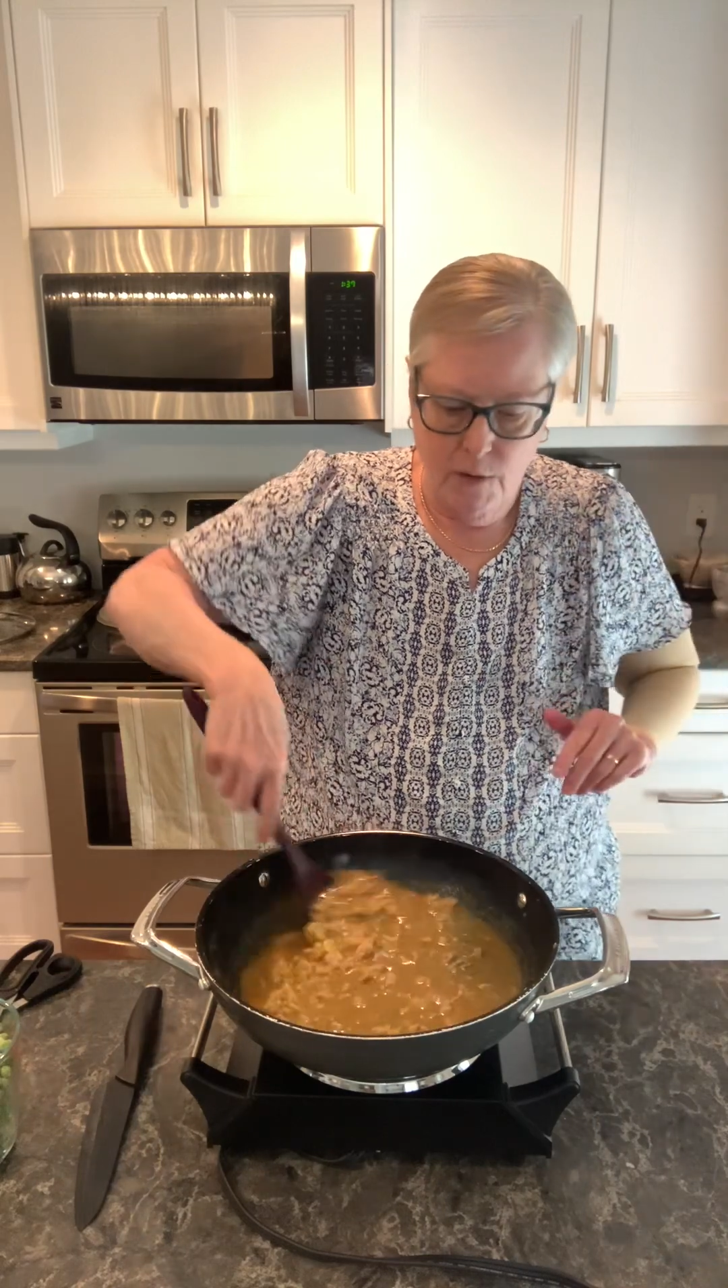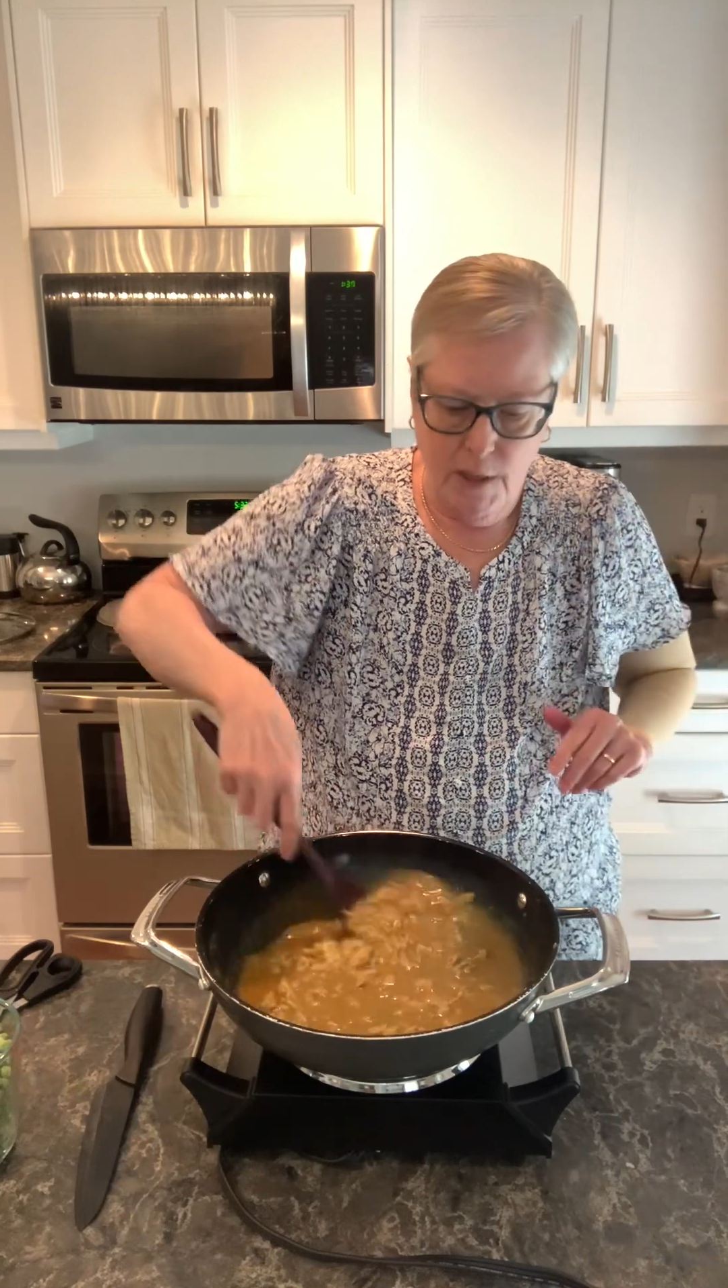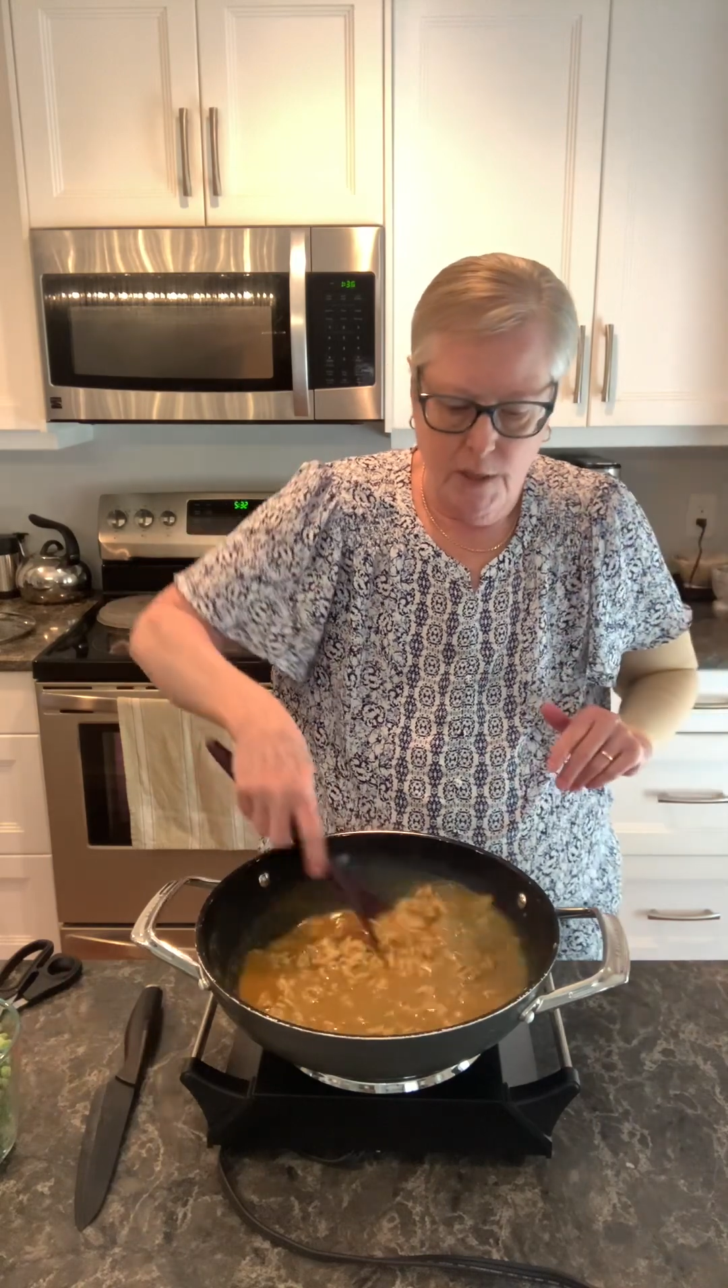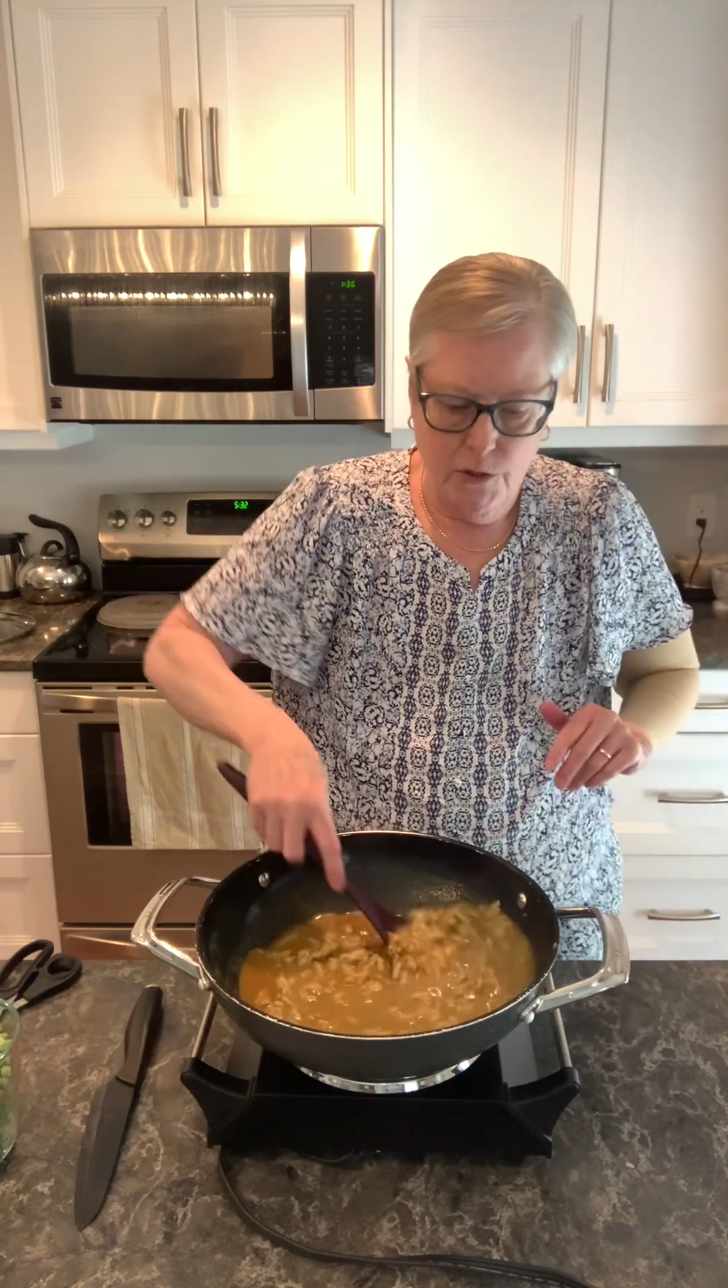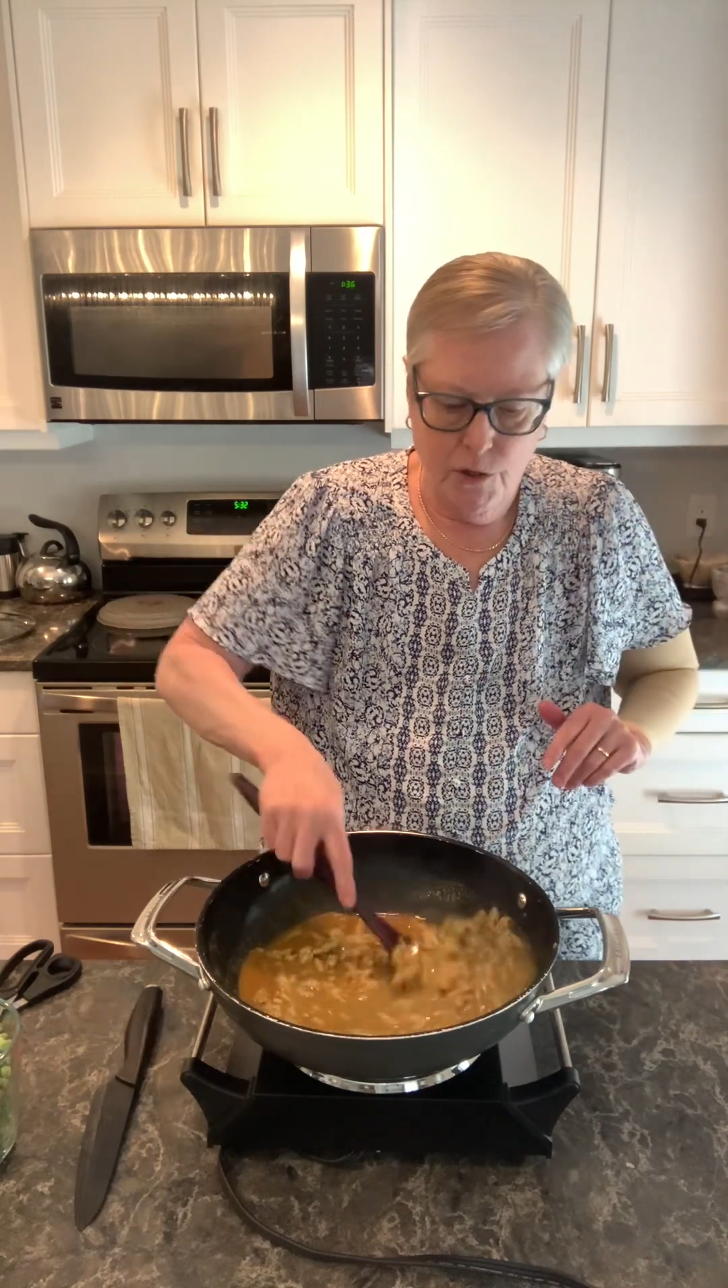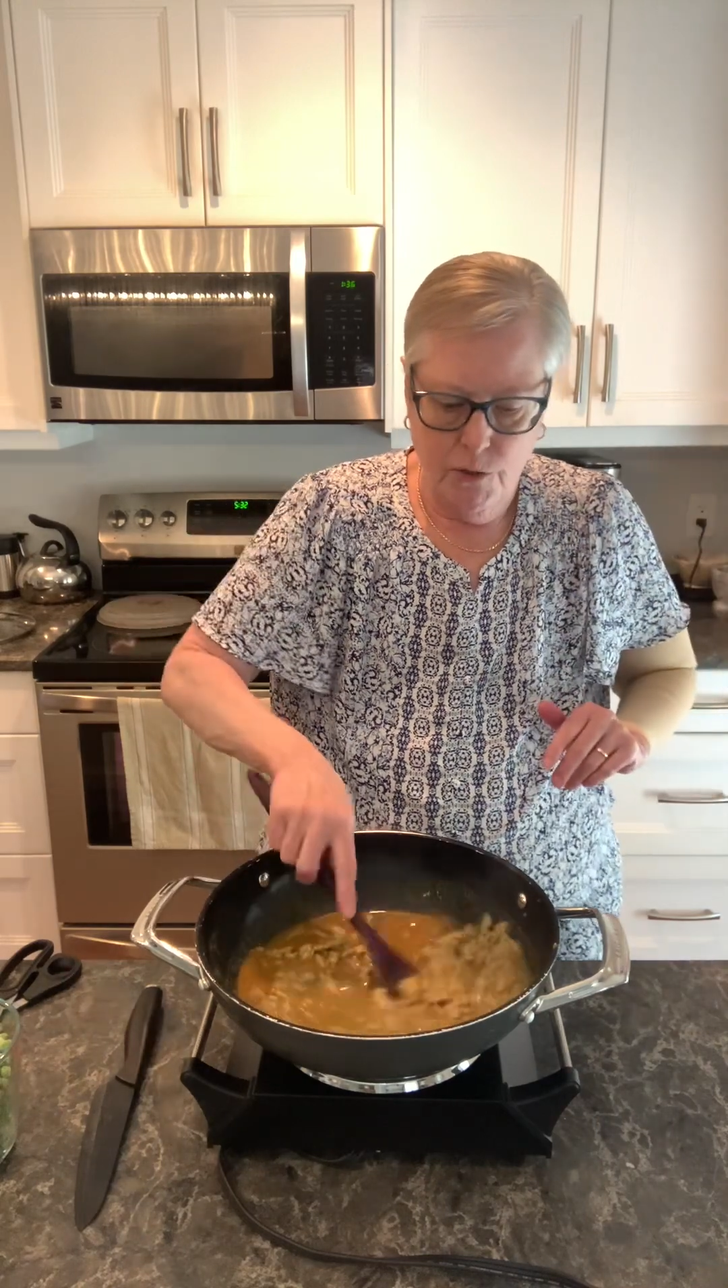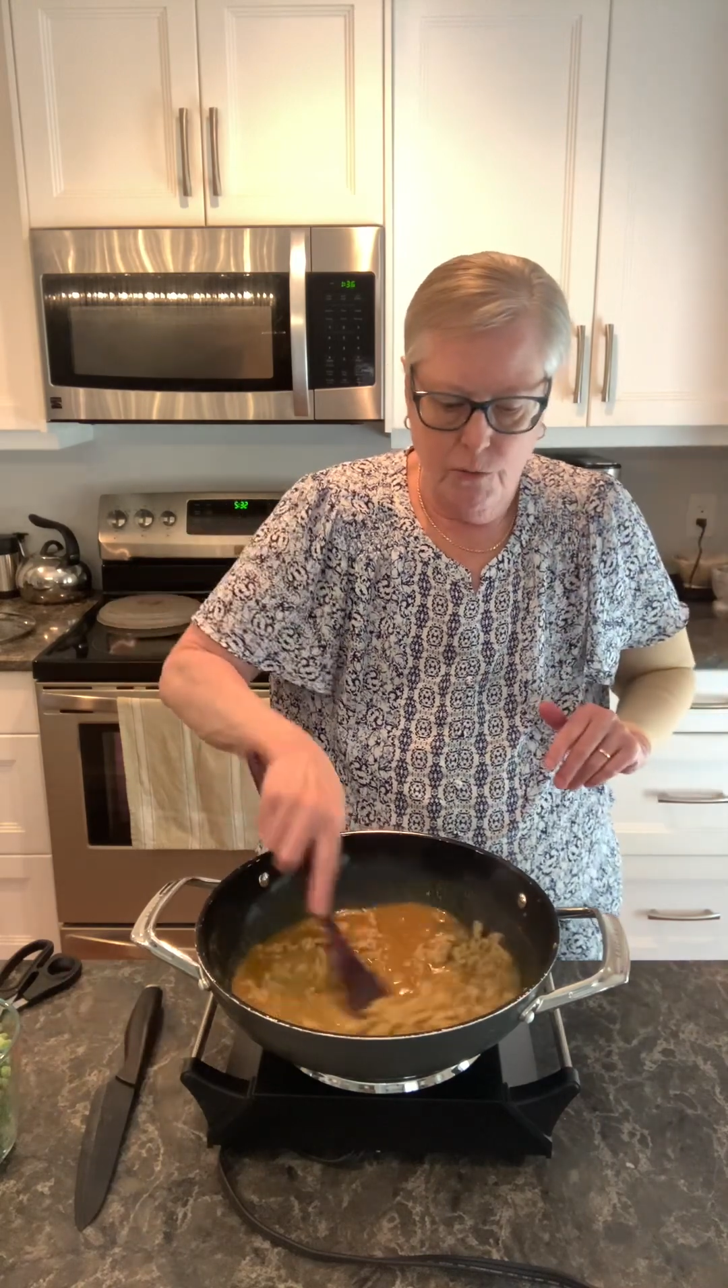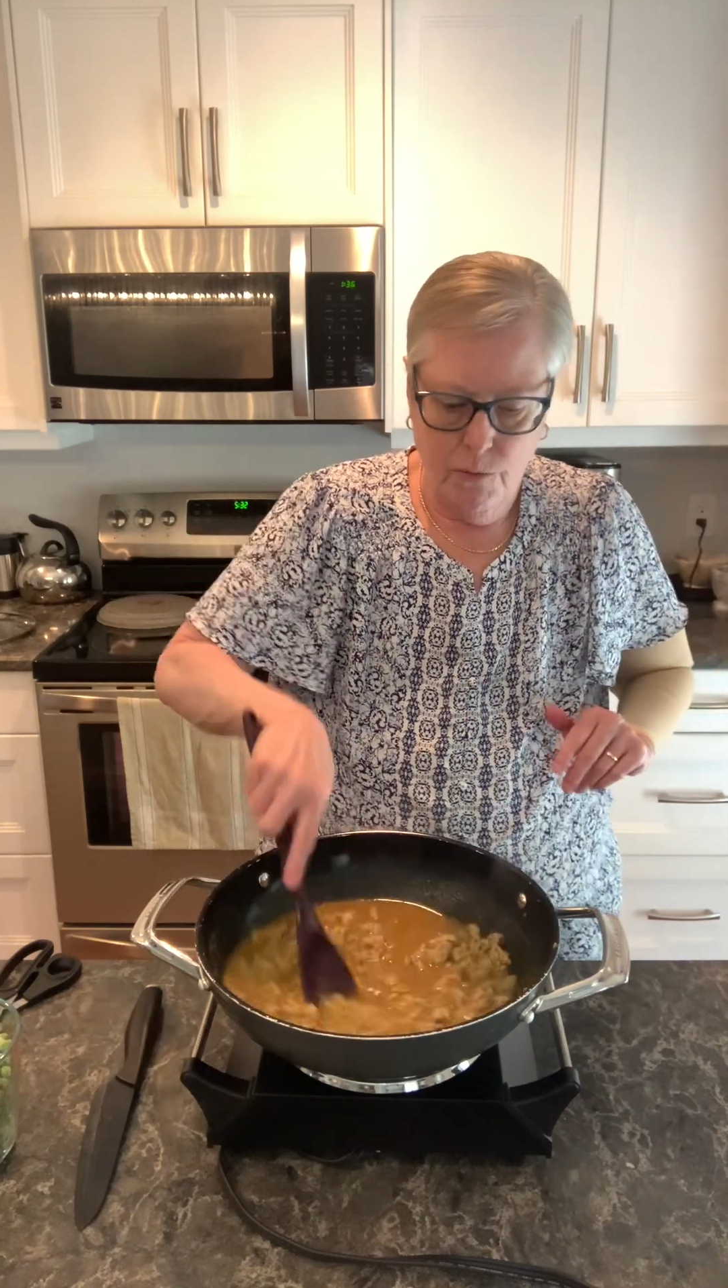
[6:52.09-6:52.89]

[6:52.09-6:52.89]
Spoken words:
into